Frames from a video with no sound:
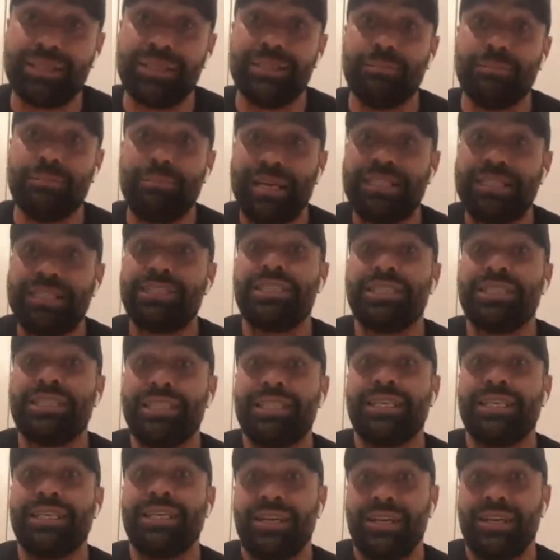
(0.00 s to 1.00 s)
the best
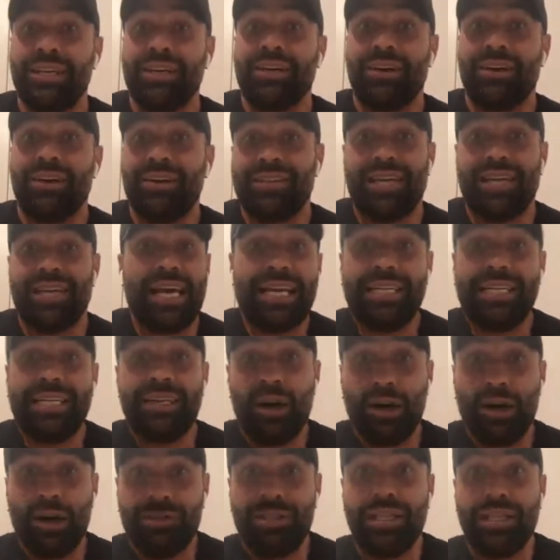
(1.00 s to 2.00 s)
year I've
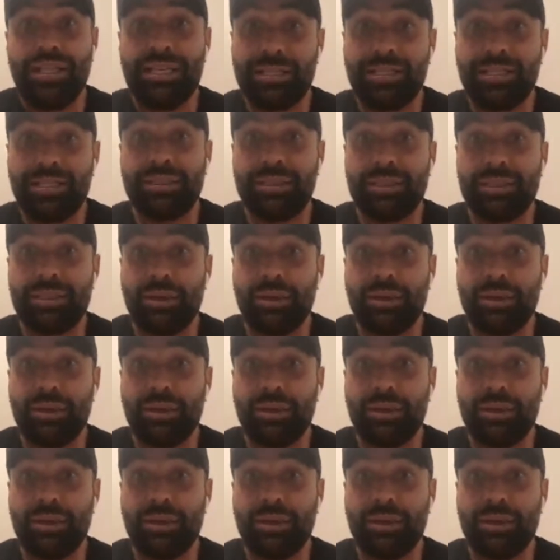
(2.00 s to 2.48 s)
had over there.